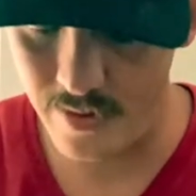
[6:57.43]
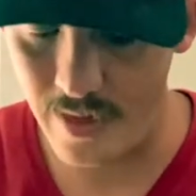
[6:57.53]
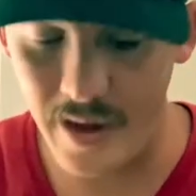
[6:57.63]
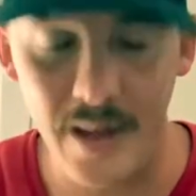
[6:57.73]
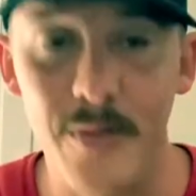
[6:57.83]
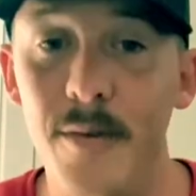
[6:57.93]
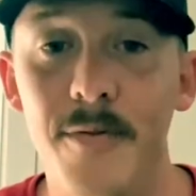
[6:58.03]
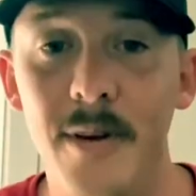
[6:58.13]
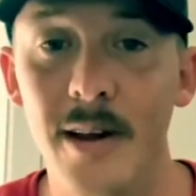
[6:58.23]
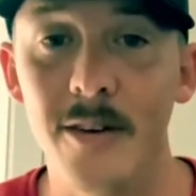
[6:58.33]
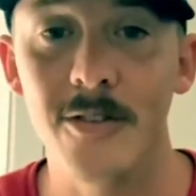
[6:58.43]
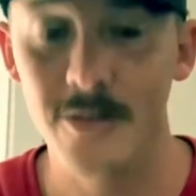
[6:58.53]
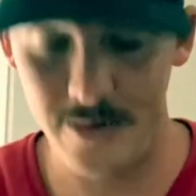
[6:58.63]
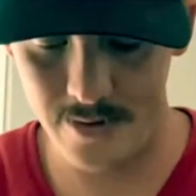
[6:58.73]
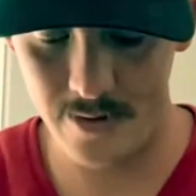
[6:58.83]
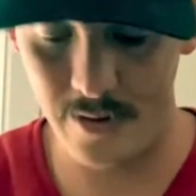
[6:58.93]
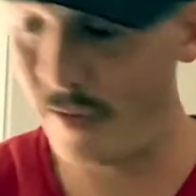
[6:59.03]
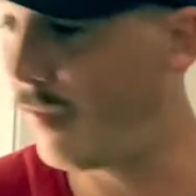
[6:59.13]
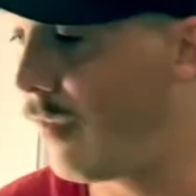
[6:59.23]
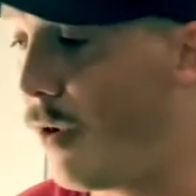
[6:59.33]
get the fish
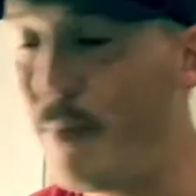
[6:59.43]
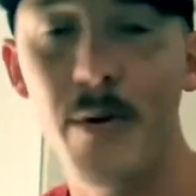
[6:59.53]
super